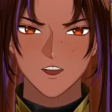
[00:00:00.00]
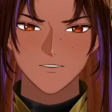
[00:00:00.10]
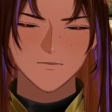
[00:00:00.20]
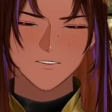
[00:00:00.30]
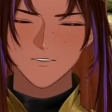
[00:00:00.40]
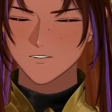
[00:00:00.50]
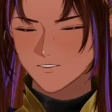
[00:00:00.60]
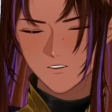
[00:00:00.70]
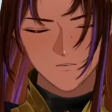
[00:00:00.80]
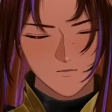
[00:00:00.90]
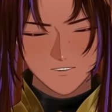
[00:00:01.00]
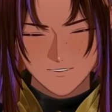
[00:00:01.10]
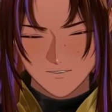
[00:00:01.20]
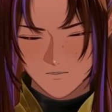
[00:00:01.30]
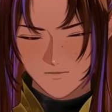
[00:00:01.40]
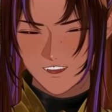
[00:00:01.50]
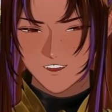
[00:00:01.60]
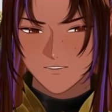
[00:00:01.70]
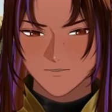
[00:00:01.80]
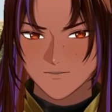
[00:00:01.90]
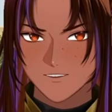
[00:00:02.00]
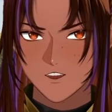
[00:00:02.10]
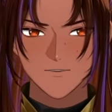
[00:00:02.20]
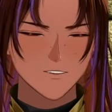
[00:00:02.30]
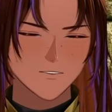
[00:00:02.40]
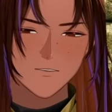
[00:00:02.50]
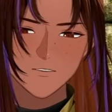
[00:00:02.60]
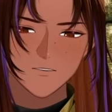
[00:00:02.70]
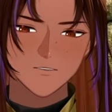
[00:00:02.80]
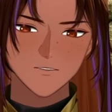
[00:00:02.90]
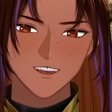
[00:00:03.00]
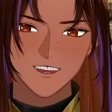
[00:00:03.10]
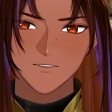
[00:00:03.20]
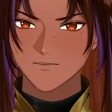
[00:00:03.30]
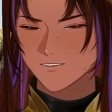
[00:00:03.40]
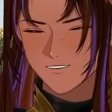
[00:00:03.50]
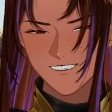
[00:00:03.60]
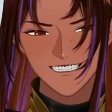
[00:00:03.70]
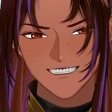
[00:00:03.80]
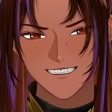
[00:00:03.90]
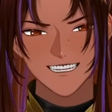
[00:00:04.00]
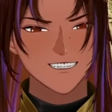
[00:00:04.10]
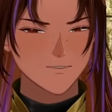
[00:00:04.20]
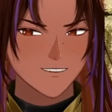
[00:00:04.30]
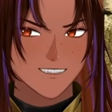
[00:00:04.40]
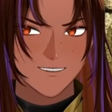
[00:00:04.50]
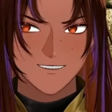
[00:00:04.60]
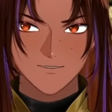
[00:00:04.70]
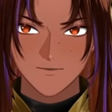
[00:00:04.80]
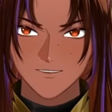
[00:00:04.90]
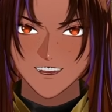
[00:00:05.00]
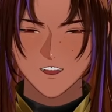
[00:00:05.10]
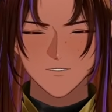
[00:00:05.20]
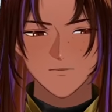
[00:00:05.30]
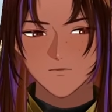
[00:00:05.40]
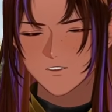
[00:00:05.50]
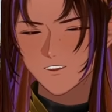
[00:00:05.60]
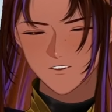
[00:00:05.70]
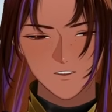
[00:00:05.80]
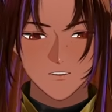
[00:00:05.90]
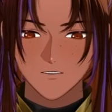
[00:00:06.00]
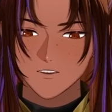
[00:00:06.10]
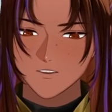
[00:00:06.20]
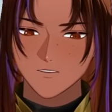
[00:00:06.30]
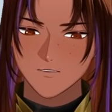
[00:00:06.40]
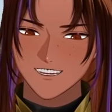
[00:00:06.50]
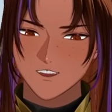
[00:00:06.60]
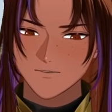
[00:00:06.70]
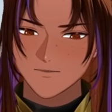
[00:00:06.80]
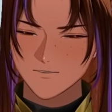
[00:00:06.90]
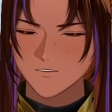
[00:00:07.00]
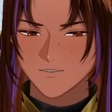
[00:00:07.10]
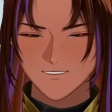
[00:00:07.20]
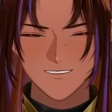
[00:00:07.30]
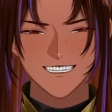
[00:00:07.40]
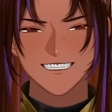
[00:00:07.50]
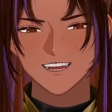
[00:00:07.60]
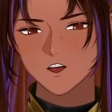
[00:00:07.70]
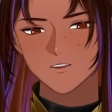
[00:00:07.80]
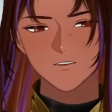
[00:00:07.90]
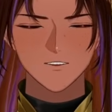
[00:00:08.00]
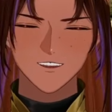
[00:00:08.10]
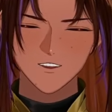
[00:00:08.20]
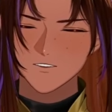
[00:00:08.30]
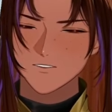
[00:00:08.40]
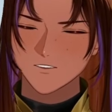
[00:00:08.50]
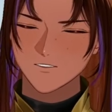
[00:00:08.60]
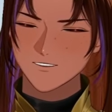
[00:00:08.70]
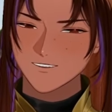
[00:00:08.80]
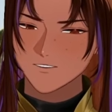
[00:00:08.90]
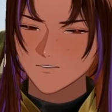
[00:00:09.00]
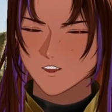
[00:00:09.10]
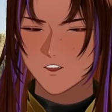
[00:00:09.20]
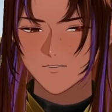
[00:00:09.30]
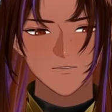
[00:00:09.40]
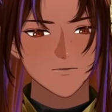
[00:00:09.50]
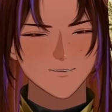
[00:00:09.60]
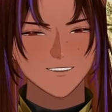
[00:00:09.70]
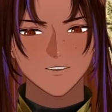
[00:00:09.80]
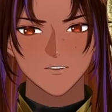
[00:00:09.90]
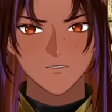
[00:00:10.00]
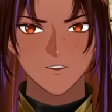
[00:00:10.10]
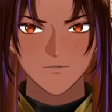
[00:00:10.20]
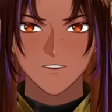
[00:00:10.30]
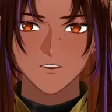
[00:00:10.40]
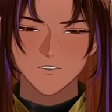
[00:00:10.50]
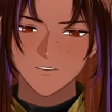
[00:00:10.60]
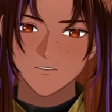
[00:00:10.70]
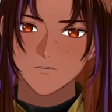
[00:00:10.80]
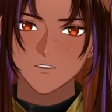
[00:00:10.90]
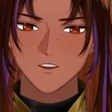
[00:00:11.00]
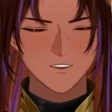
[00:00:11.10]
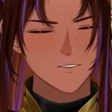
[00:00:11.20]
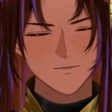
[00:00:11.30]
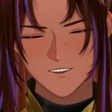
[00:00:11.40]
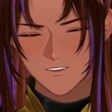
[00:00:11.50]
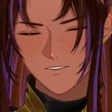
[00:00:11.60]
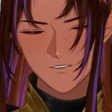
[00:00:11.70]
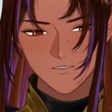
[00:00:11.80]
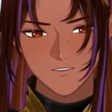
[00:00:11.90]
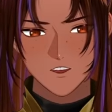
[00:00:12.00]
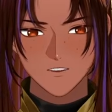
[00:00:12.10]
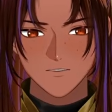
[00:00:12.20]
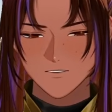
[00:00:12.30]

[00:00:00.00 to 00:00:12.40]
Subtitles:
It's only a 1 round of difficult terrain, which is like not amazing, but it does trigger traps. So once again, if you're in a dungeon environment with deadly traps, a scroll of 500 Toads